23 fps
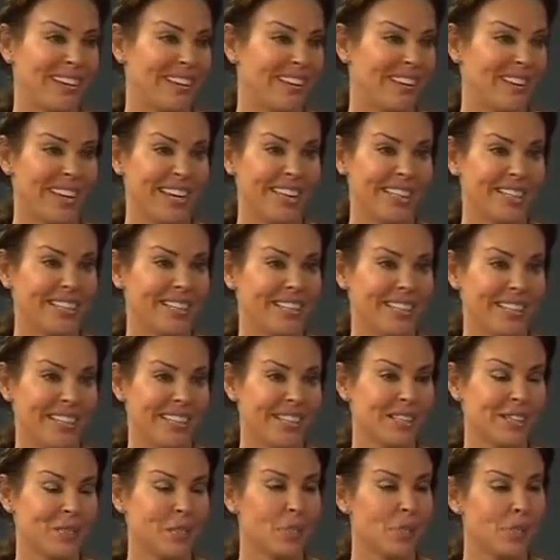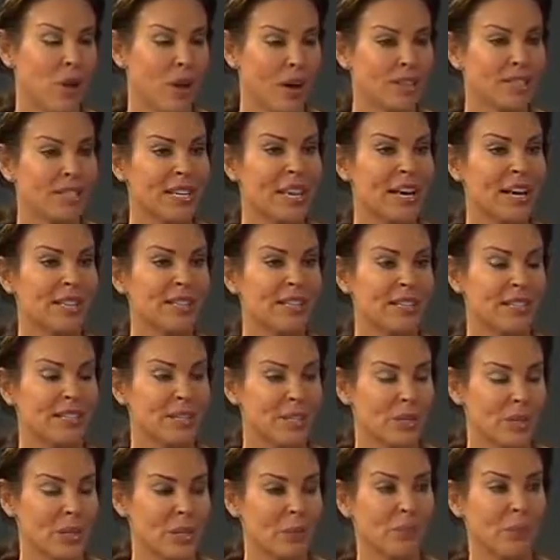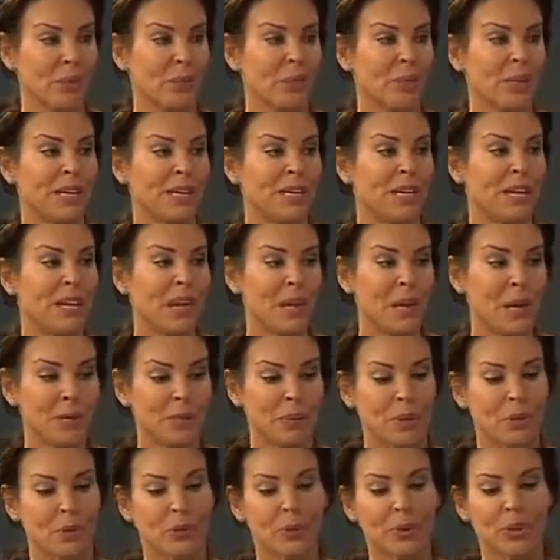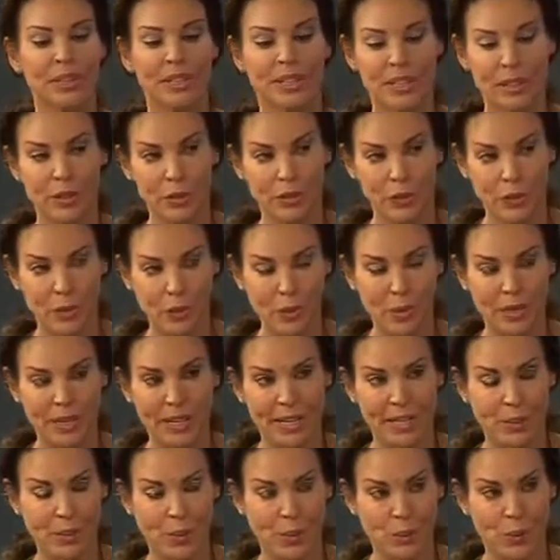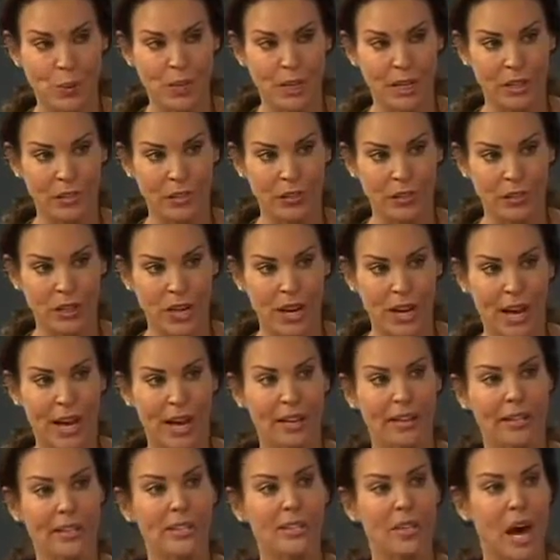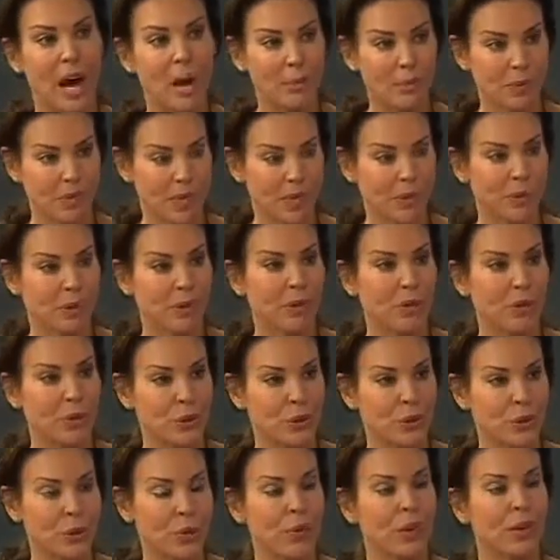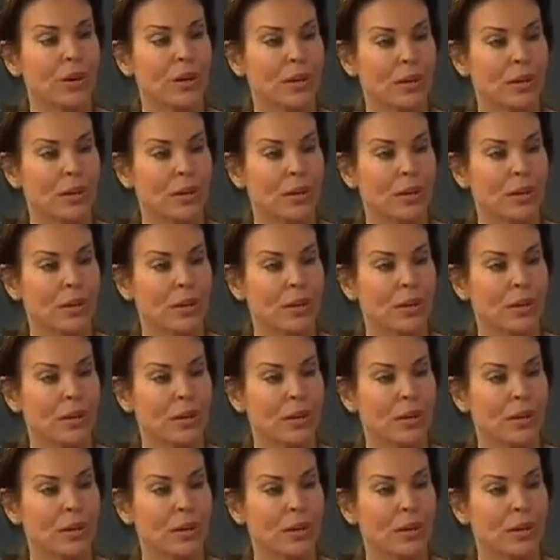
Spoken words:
And it's a process, and it's a commitment, but it really is flipping that switch and adopting the new